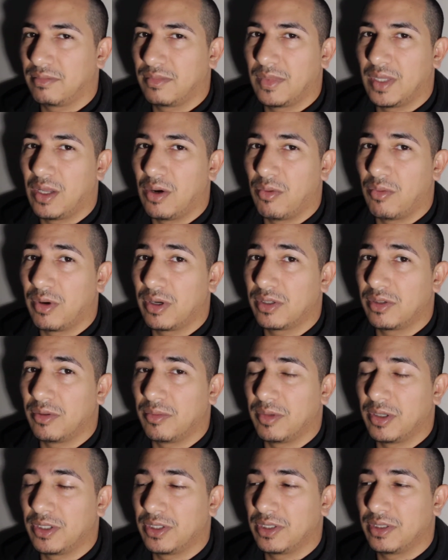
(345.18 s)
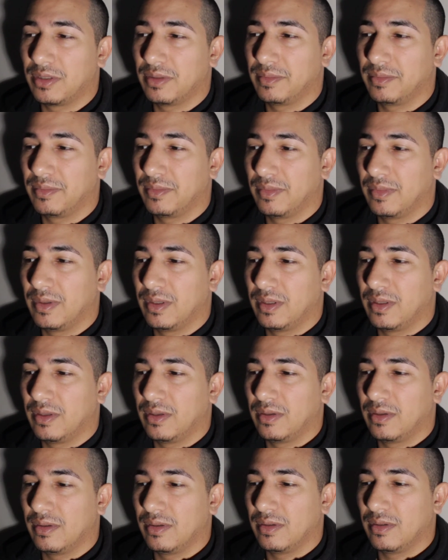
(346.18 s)
they don't work so much.
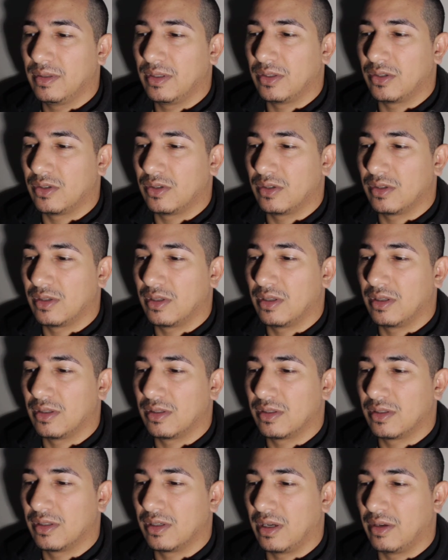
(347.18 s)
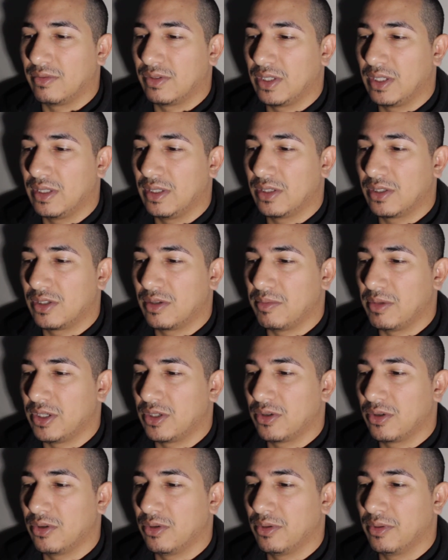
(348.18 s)
I've seen this to be
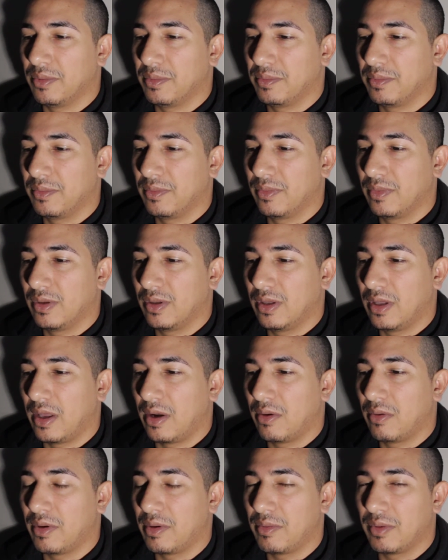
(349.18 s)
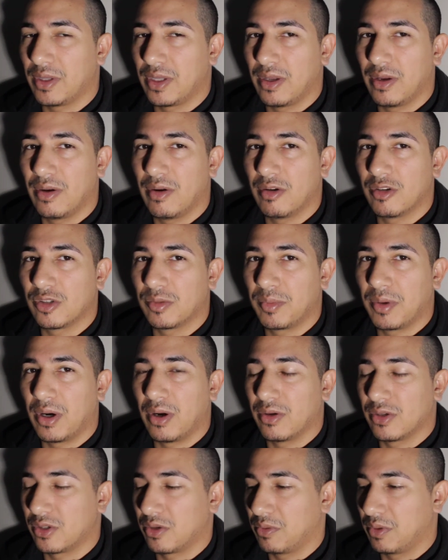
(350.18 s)
true not only with the adults, but
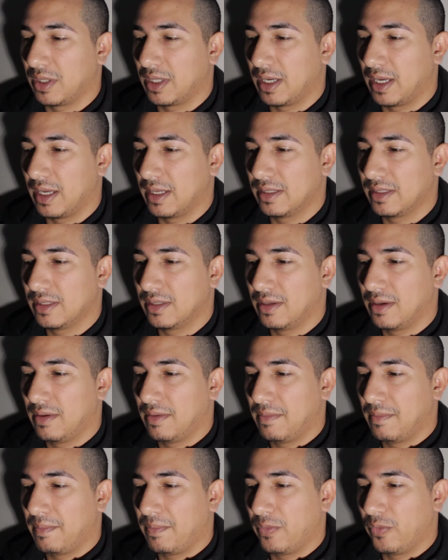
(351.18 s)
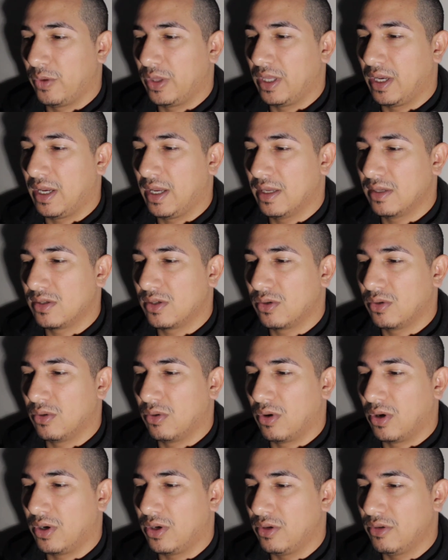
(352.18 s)
also with the kids. When the kids
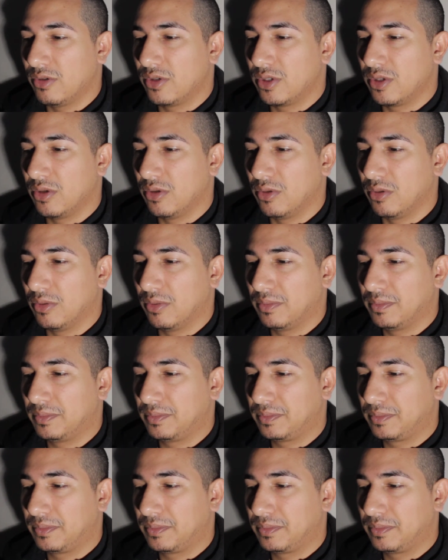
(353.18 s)
who are used to